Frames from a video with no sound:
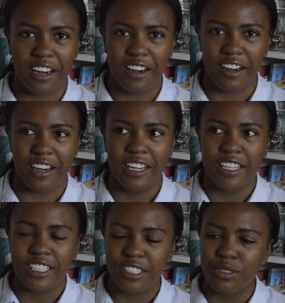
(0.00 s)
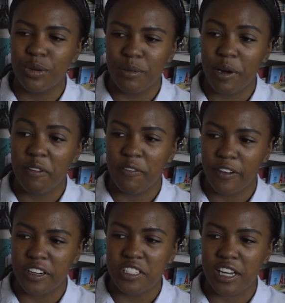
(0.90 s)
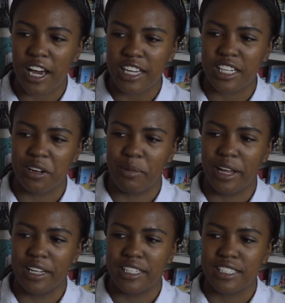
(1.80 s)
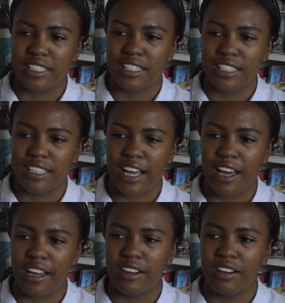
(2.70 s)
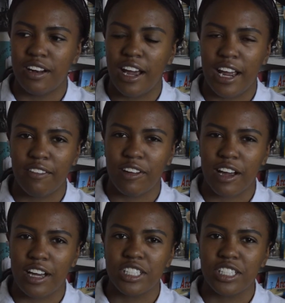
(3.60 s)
her, she was one of my first eyeshadow palettes that I ever got.